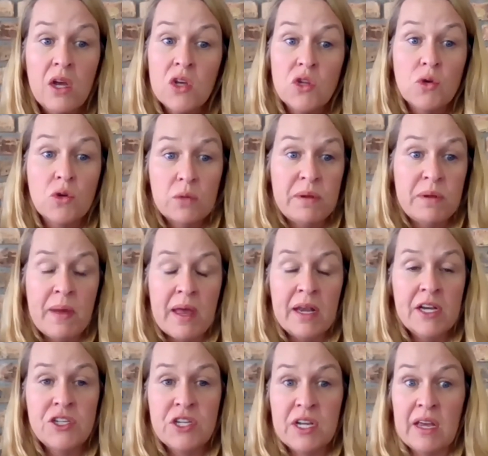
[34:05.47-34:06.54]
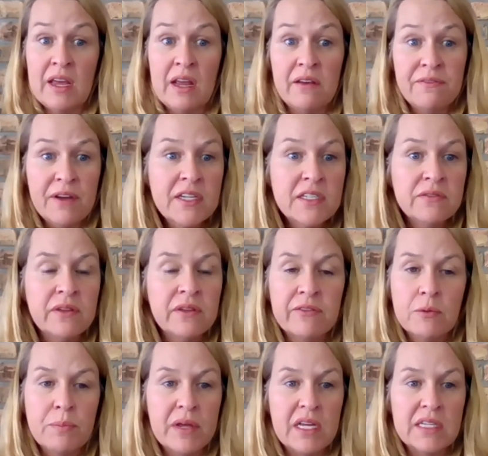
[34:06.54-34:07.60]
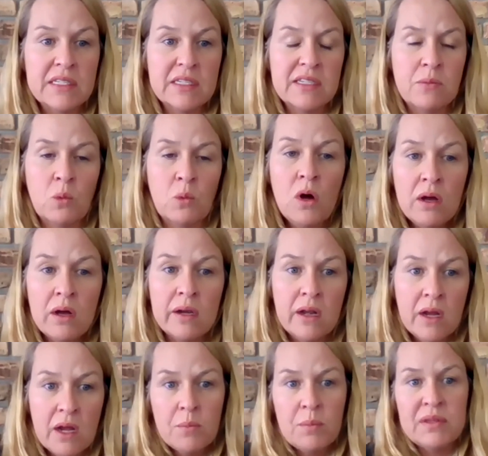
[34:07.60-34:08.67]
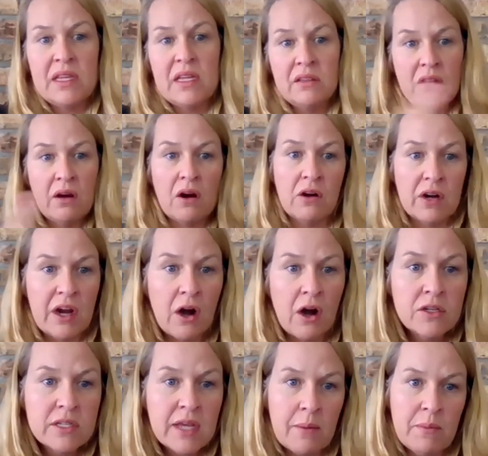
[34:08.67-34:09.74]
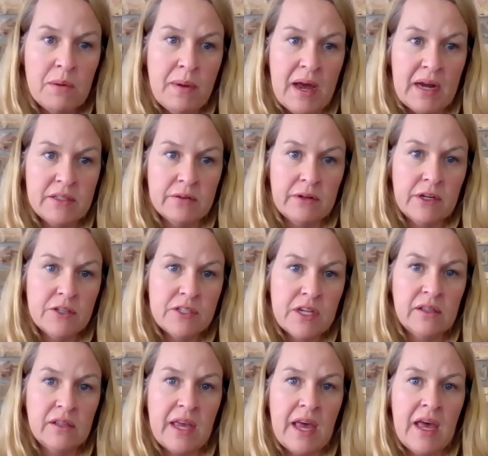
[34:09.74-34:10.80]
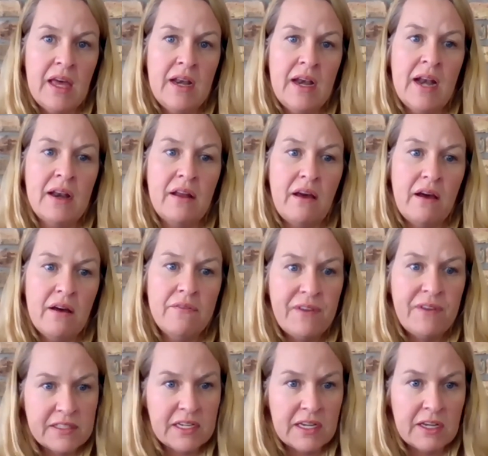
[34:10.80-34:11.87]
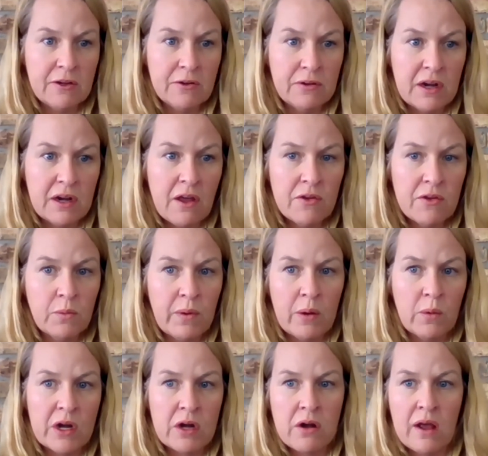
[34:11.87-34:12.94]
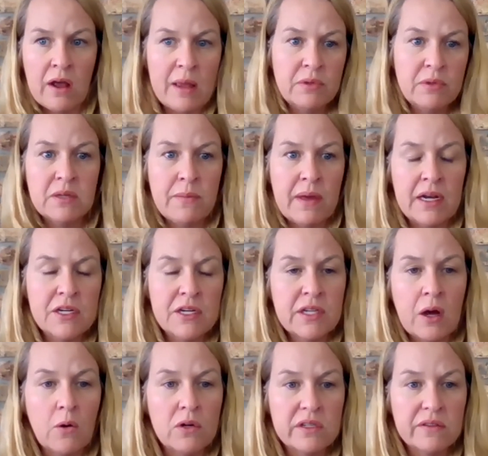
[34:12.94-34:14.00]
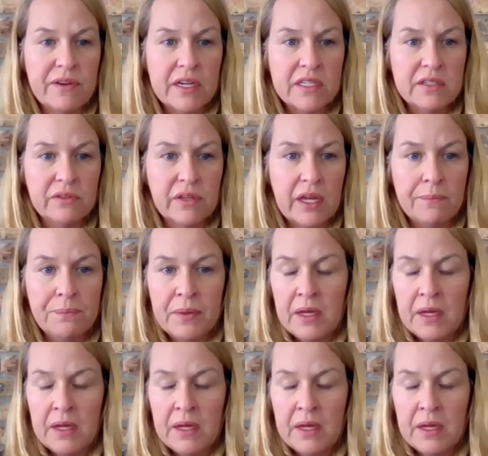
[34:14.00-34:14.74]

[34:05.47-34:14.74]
You could be managing it effectively for PSSM1, but then the RER is coming back to rear its ugly head and affecting you in another way where you're not able to manage that horse effectively.